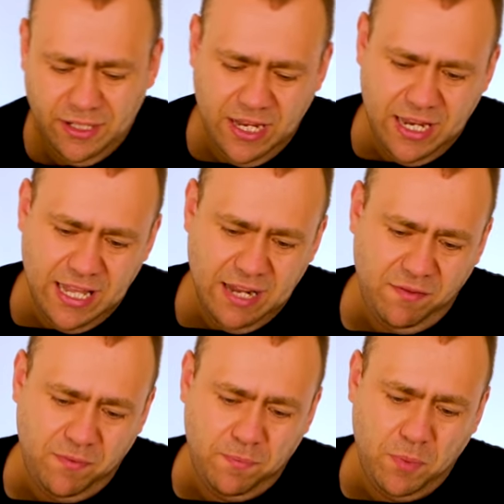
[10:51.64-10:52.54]
you can then
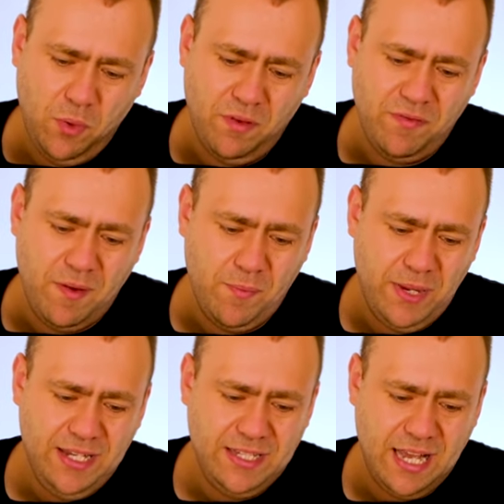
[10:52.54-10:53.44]
pull the front
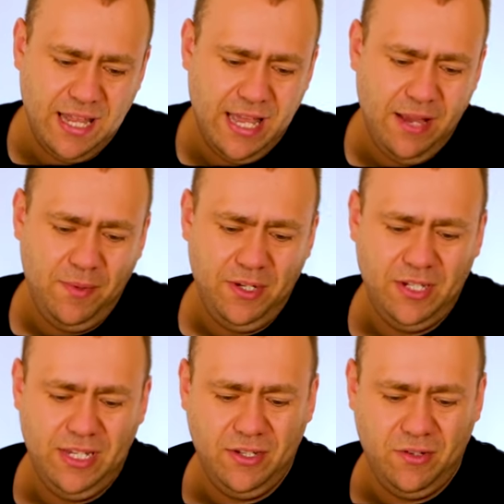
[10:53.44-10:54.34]
piece out there, which
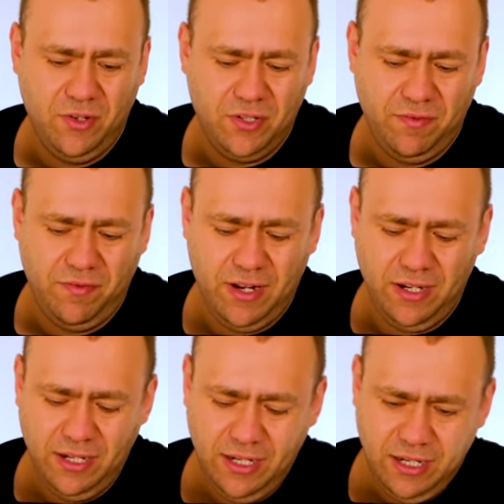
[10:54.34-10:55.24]
sits across the
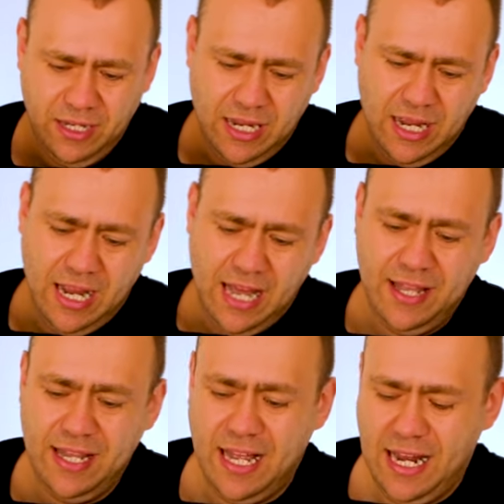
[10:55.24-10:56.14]
front, uh, and
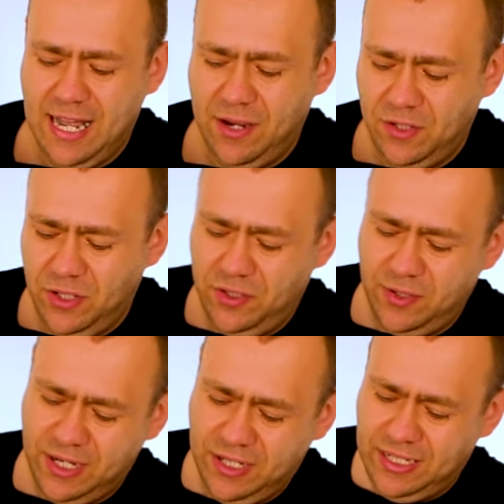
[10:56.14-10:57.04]
then that allows you
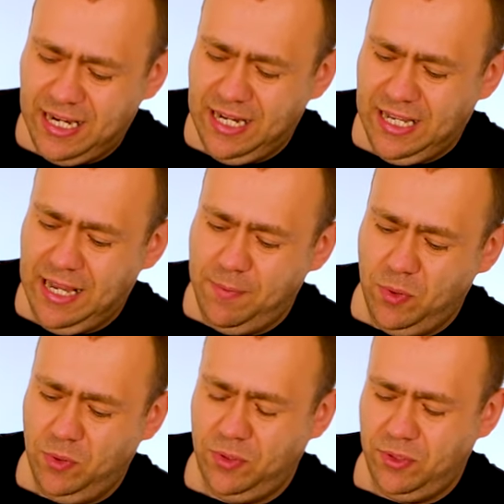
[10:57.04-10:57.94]
to actually take the
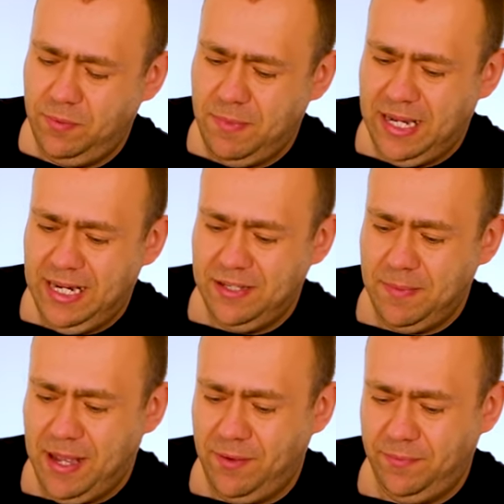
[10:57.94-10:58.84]
keyboard
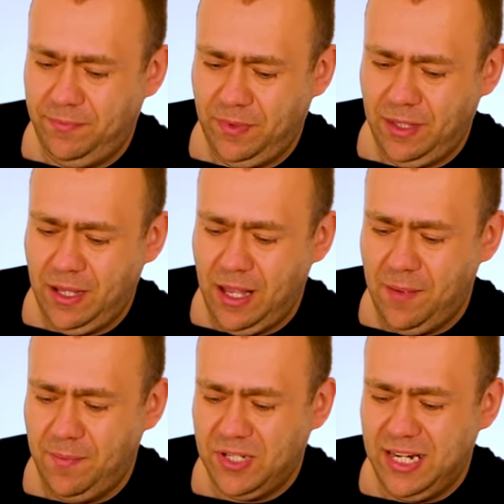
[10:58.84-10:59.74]
mechanism out.
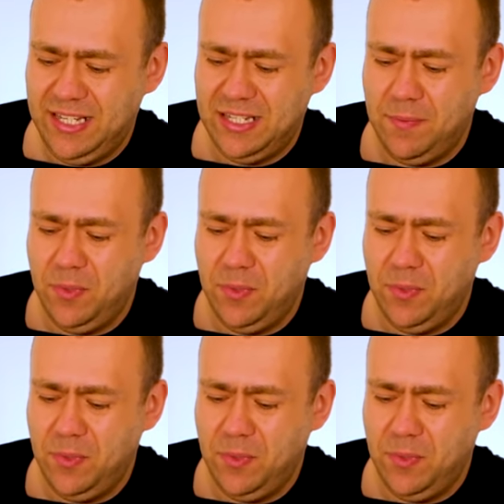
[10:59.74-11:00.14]
Um, so this is the